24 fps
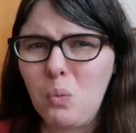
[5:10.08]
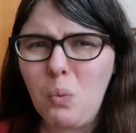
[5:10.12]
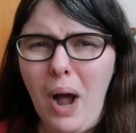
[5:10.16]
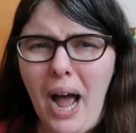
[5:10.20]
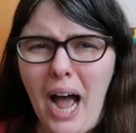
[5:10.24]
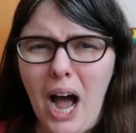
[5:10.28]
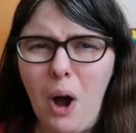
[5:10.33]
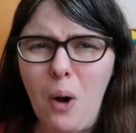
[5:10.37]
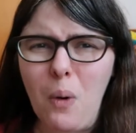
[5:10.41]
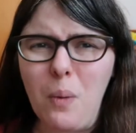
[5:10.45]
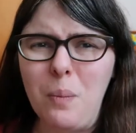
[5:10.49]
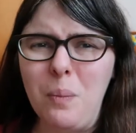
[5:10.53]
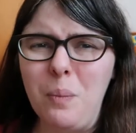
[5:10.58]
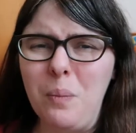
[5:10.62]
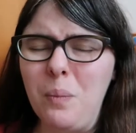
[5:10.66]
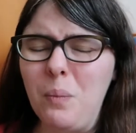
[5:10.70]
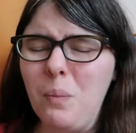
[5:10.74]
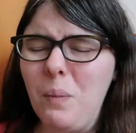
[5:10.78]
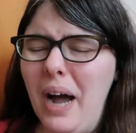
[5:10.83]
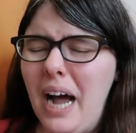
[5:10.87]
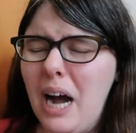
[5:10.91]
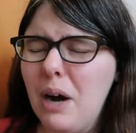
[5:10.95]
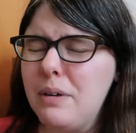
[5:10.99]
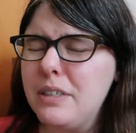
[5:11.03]
wow,
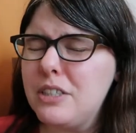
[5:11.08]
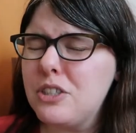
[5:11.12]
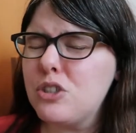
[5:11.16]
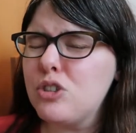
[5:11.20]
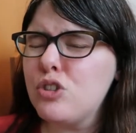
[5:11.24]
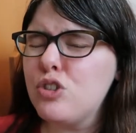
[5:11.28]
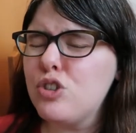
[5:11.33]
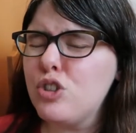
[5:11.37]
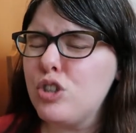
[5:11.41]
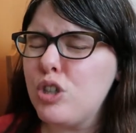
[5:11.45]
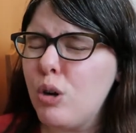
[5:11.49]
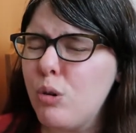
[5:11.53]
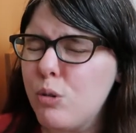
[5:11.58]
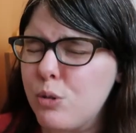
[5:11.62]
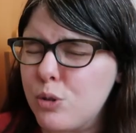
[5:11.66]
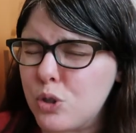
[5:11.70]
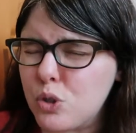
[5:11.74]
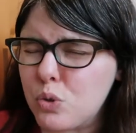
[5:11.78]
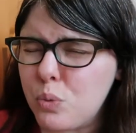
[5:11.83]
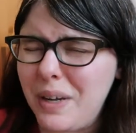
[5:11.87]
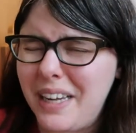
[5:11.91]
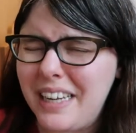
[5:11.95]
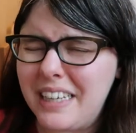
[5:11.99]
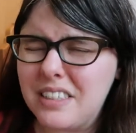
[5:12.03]
wow, it's so
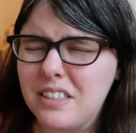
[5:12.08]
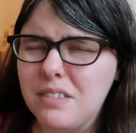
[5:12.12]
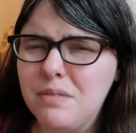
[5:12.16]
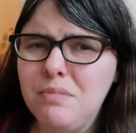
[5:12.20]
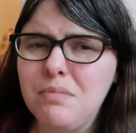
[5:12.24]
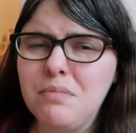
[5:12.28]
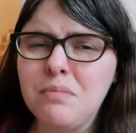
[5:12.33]
sweet.